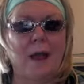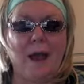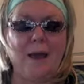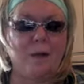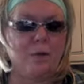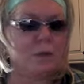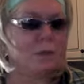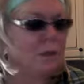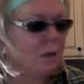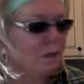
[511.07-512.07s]
I know the
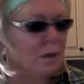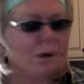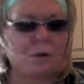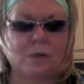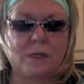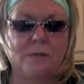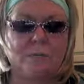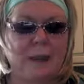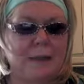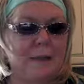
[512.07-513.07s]
good Lord didn't
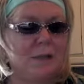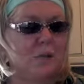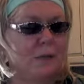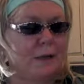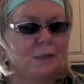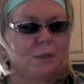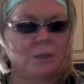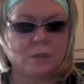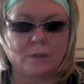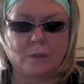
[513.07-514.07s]
make these
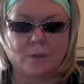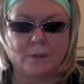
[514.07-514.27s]
creatures.